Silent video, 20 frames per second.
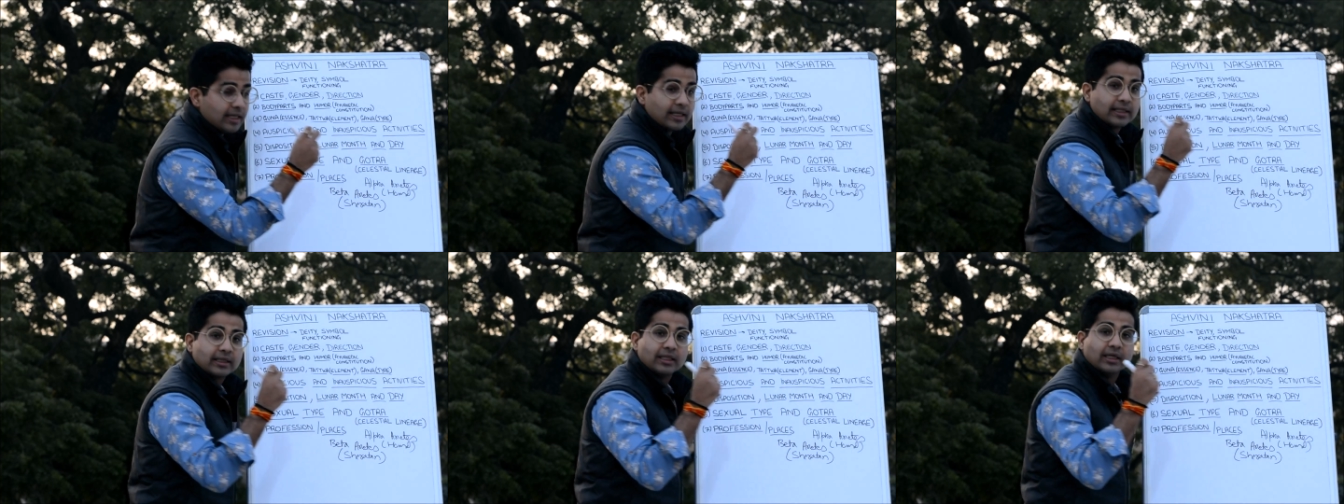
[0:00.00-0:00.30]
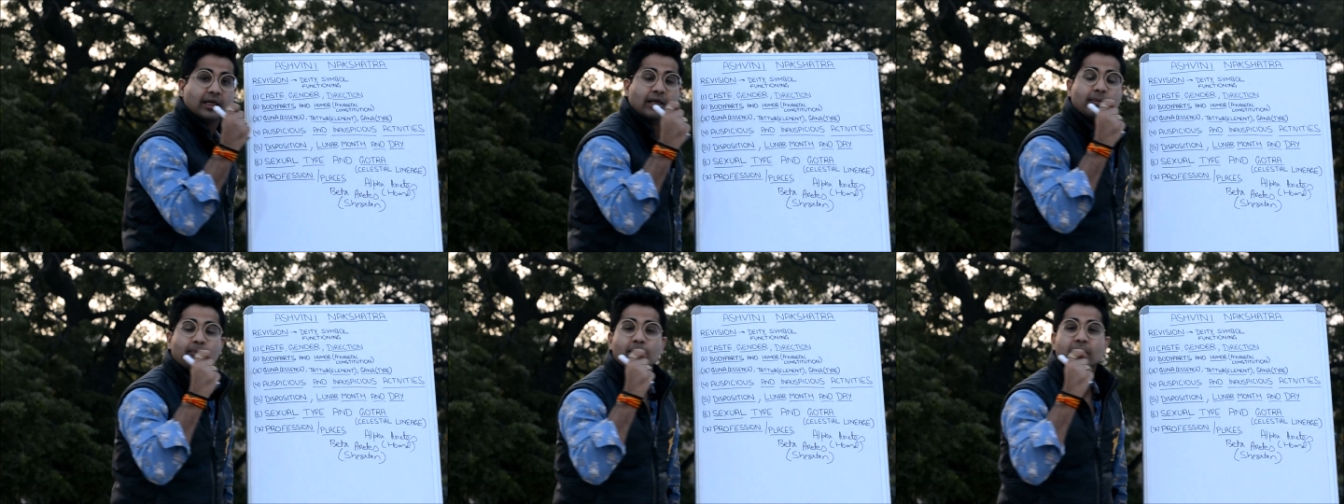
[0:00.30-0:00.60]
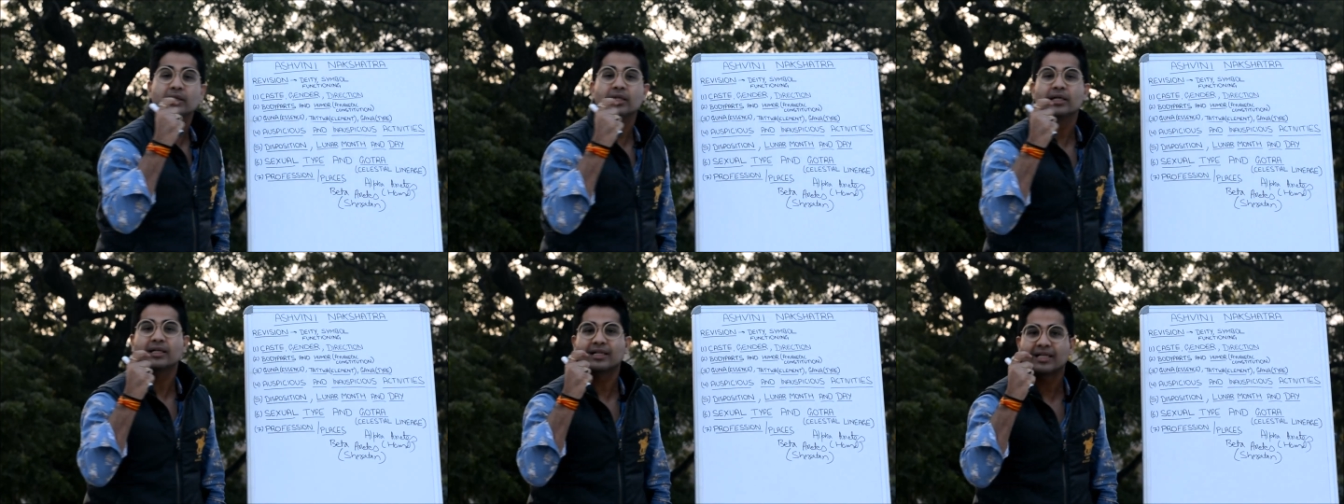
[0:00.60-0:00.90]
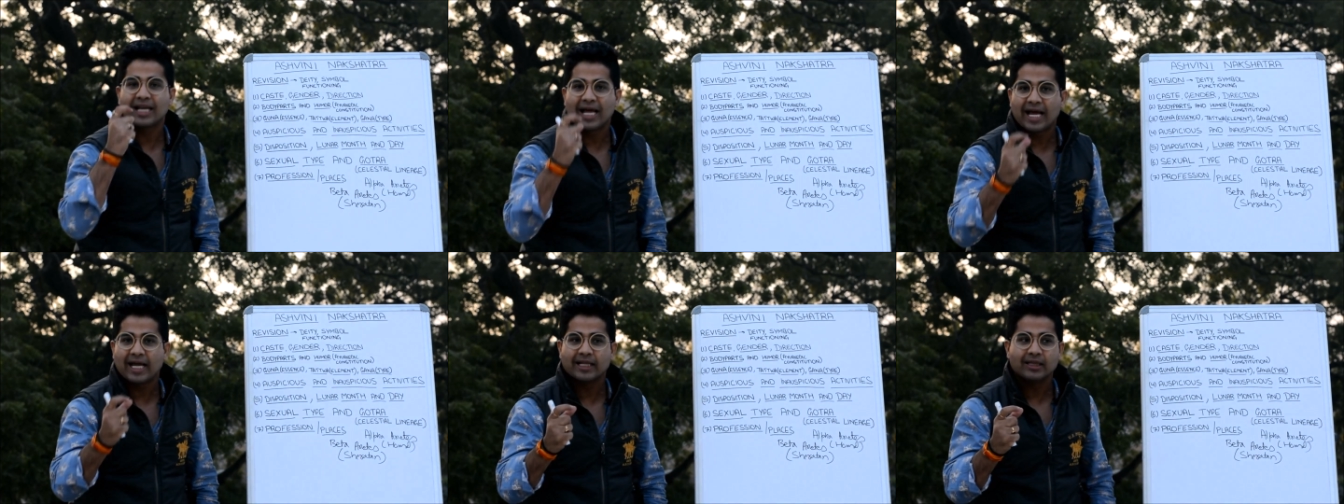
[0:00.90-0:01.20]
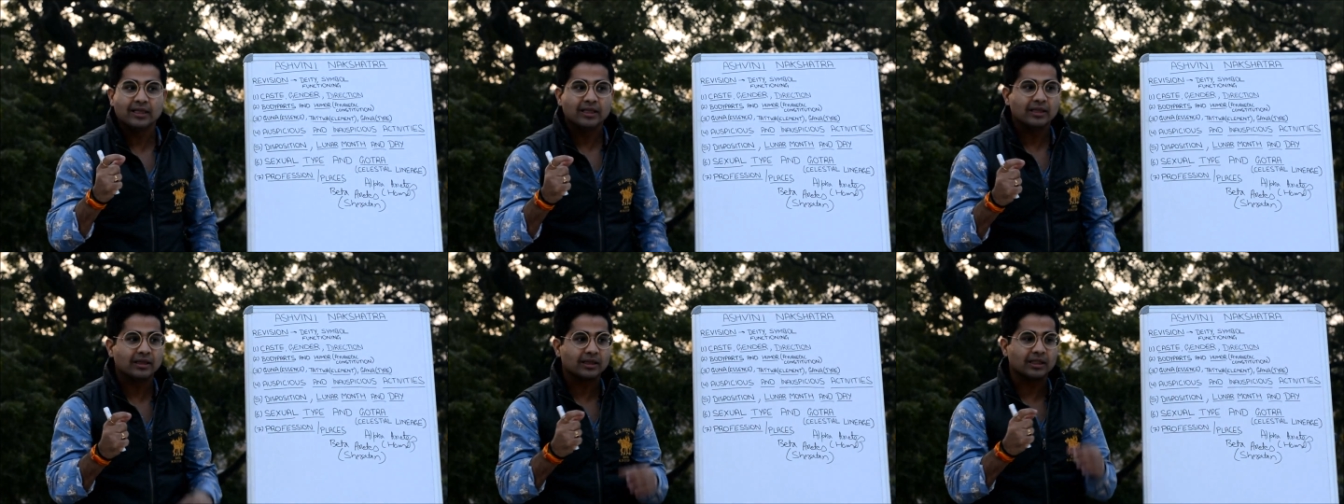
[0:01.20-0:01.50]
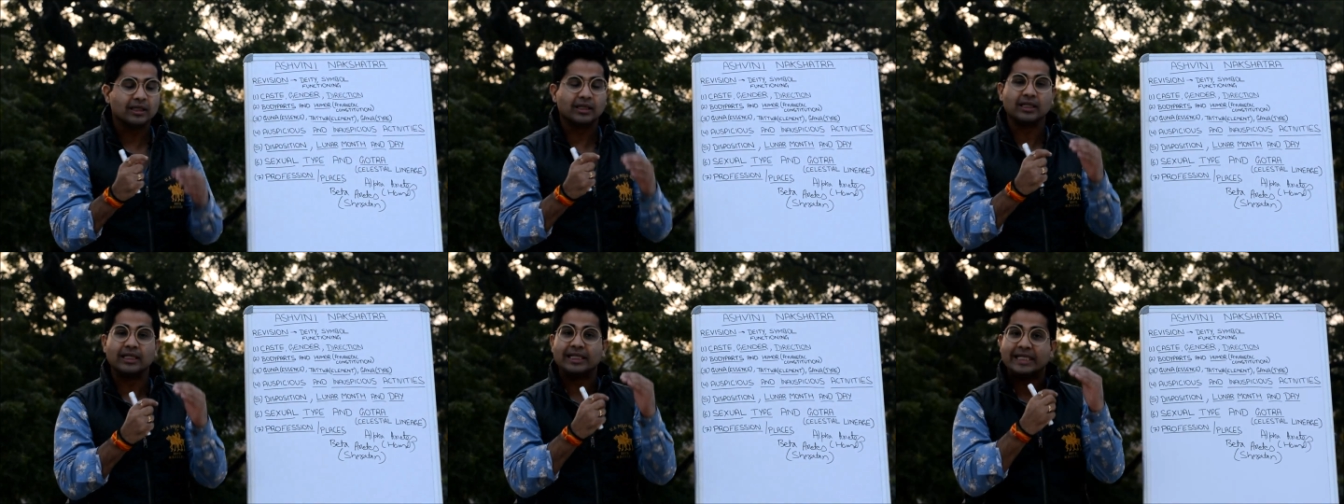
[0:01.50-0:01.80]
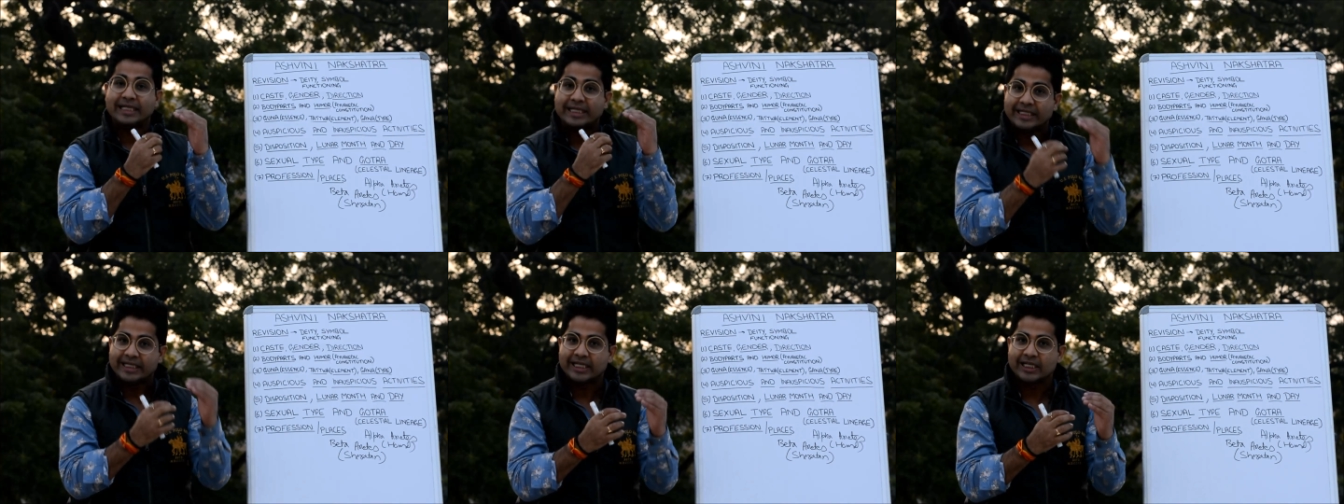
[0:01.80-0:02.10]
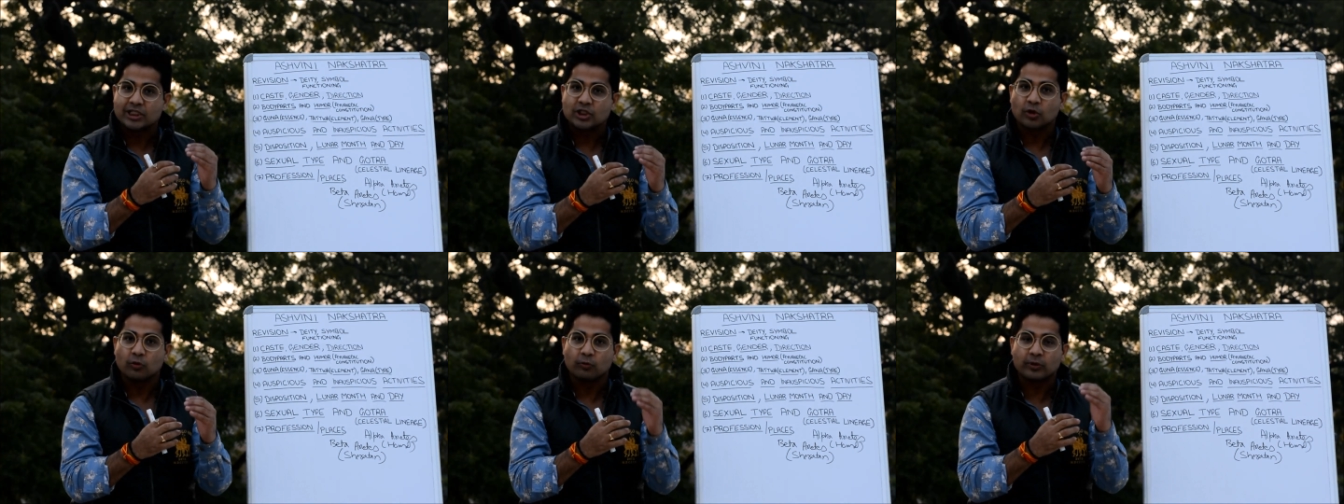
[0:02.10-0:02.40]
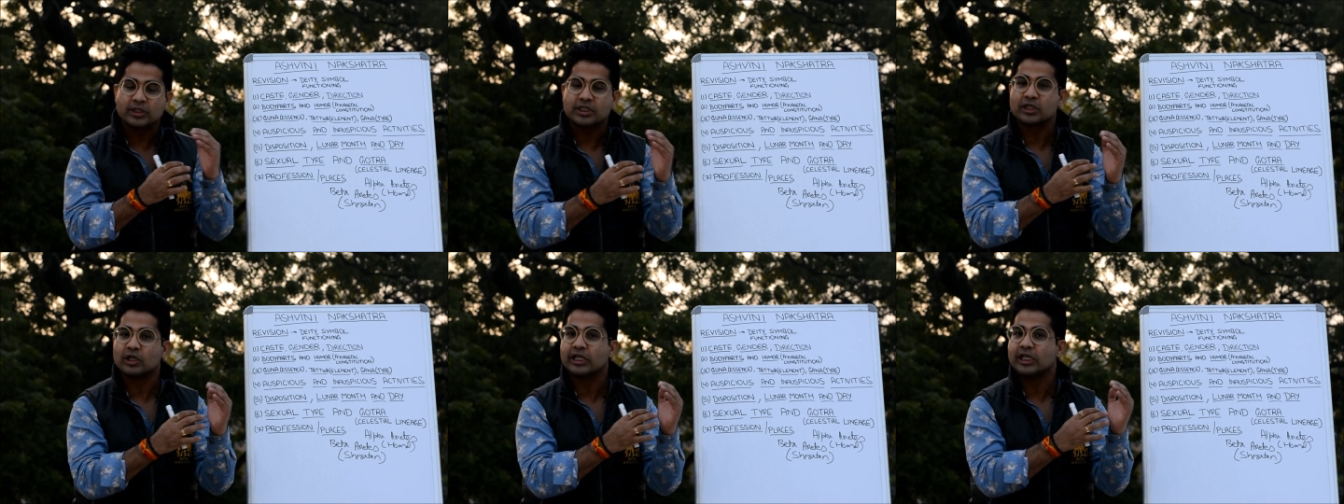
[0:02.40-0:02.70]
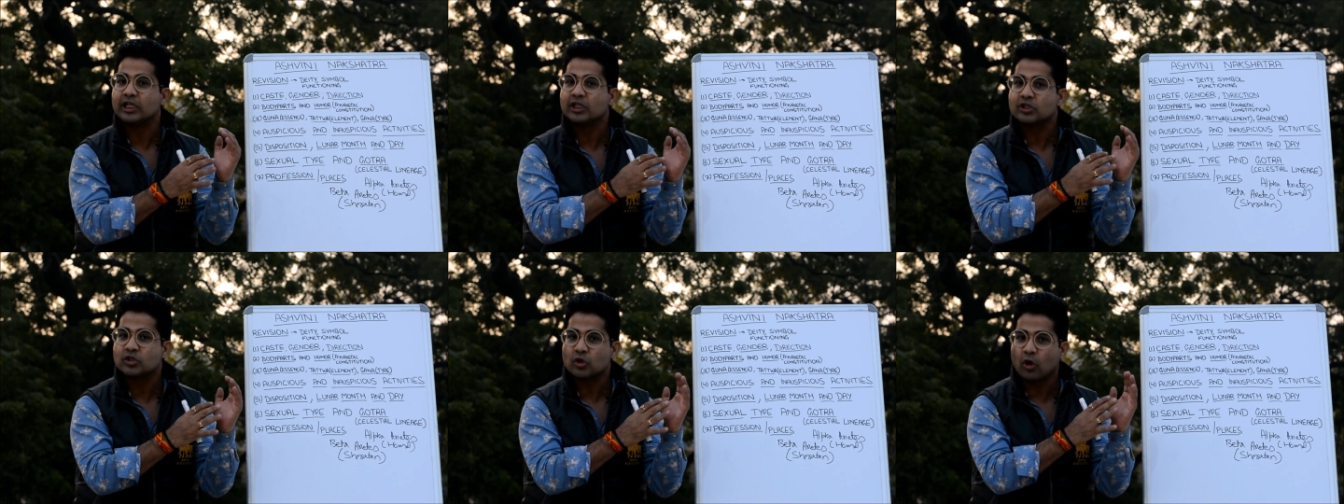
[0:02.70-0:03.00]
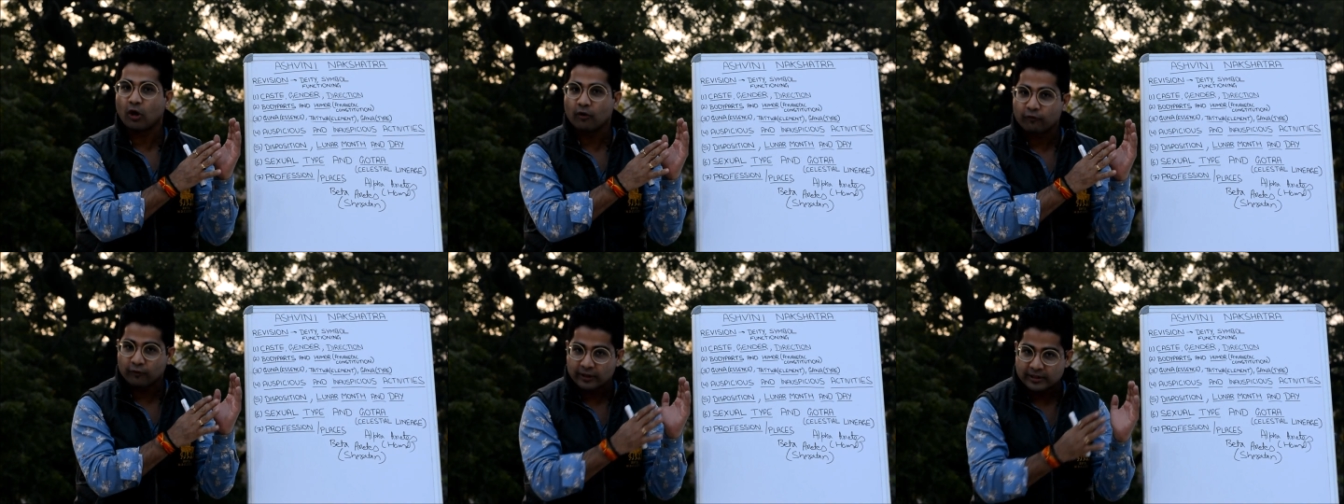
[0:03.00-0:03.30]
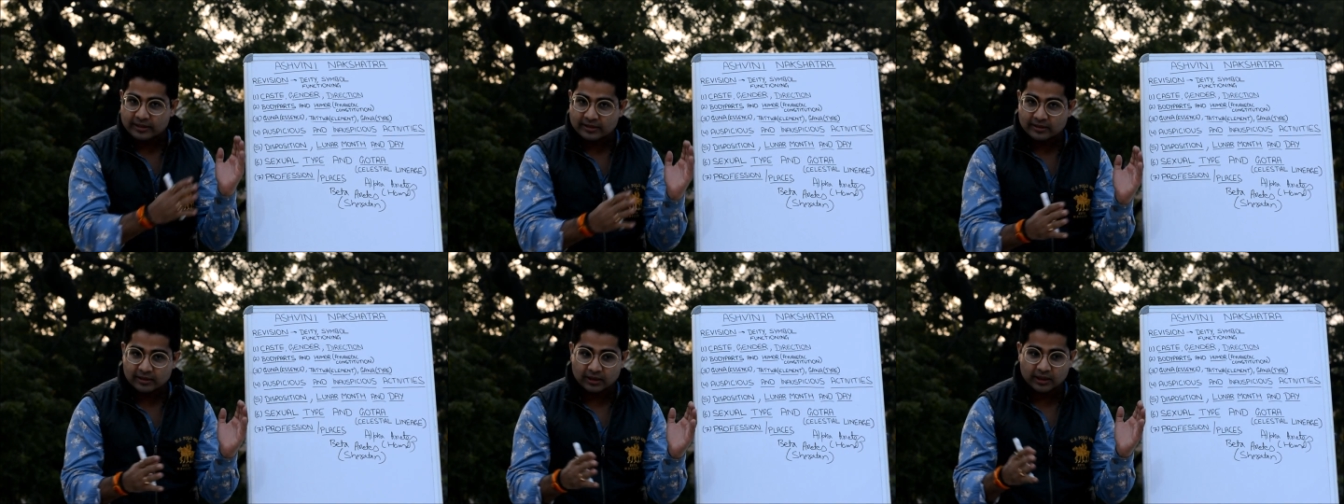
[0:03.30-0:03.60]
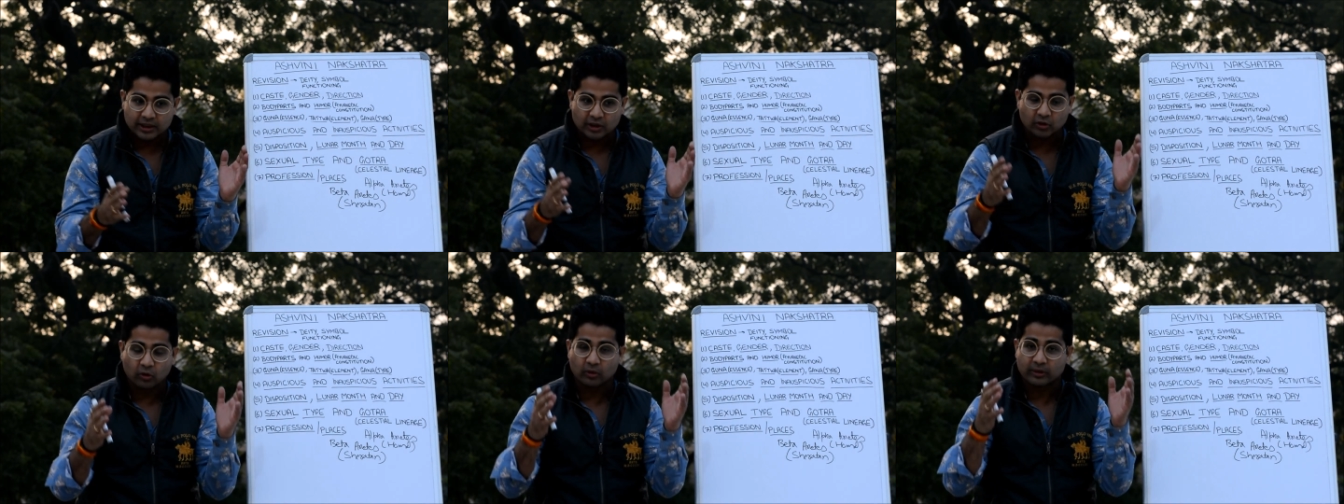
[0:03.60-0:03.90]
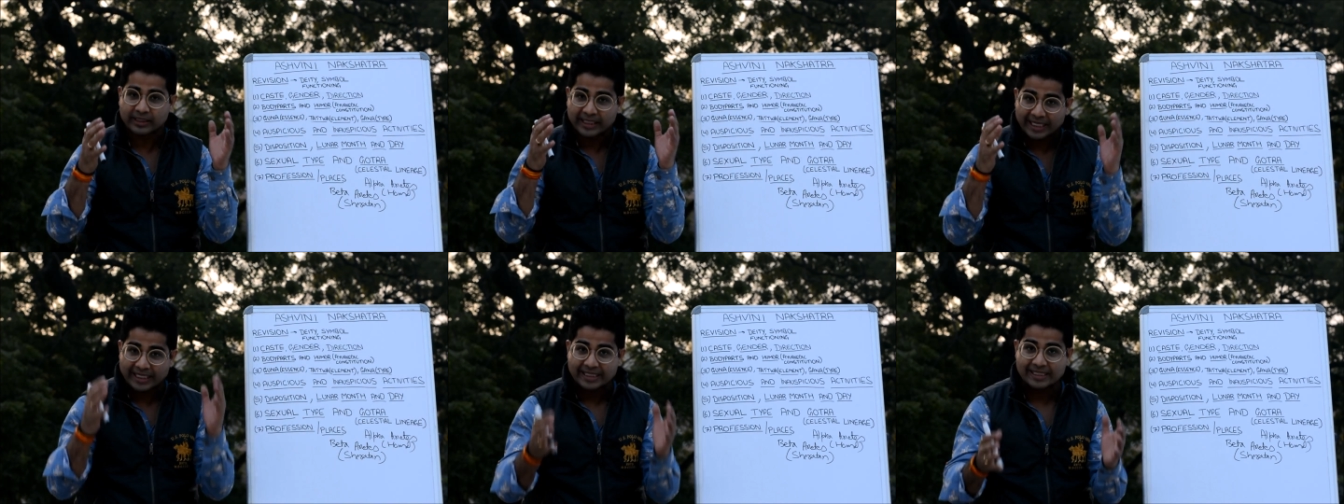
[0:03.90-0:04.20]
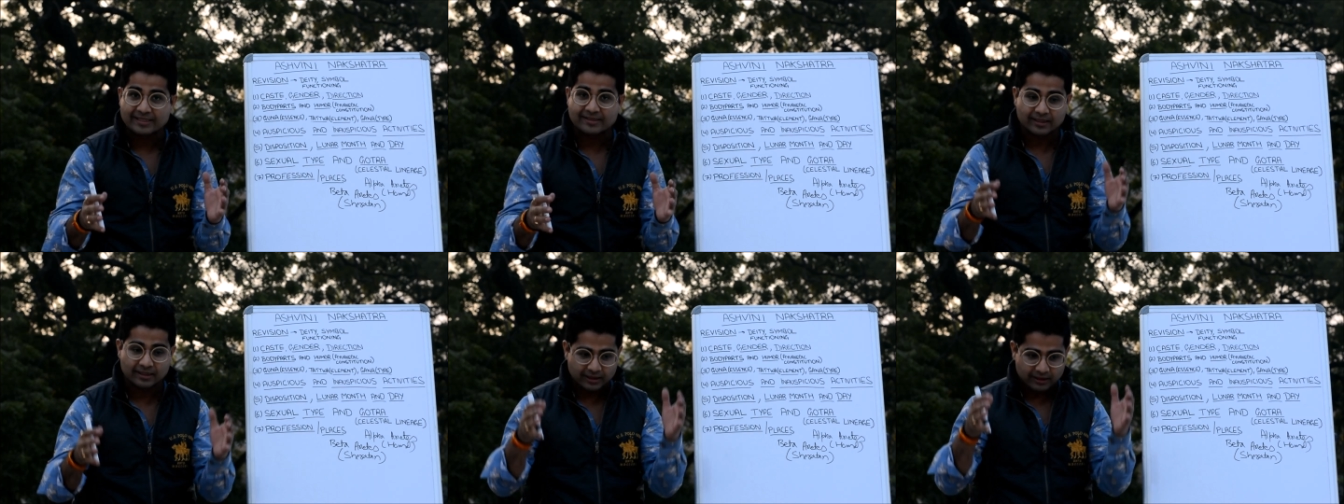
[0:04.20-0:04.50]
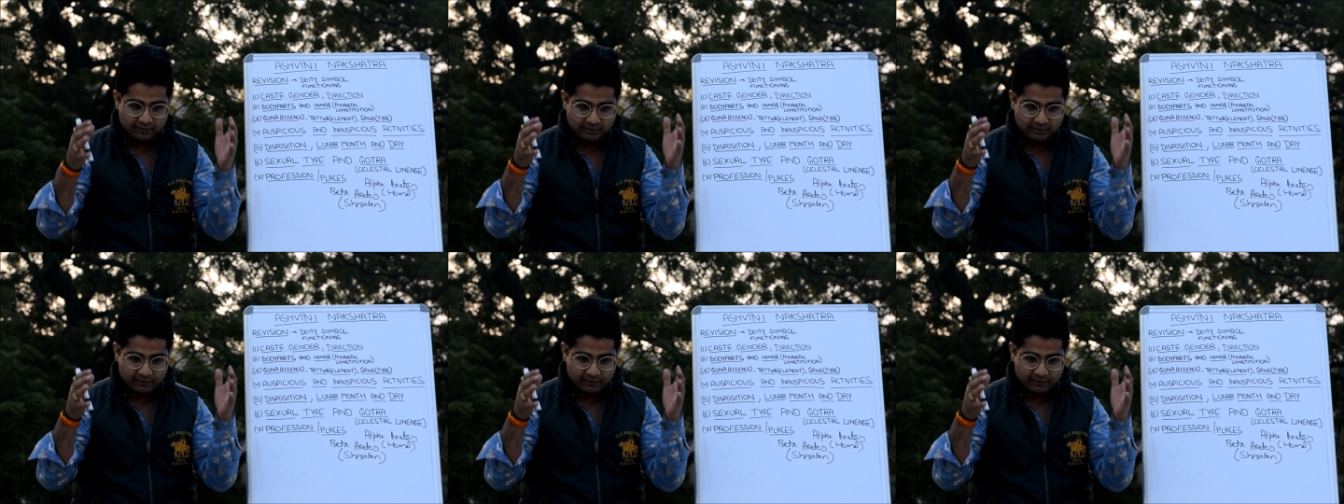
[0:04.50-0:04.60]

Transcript: the clan, the lineage which each of us, you know, carries,